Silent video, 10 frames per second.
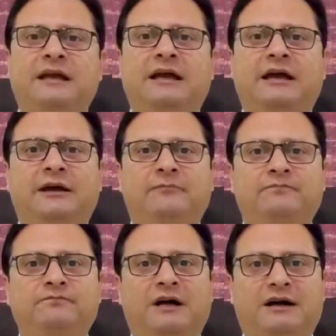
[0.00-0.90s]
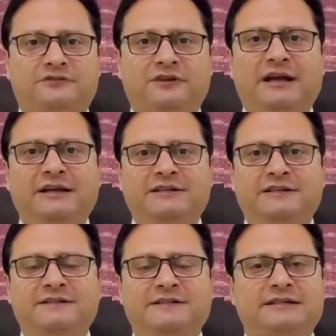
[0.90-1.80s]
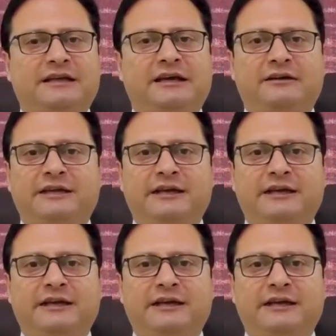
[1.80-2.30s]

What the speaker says: Arthritis can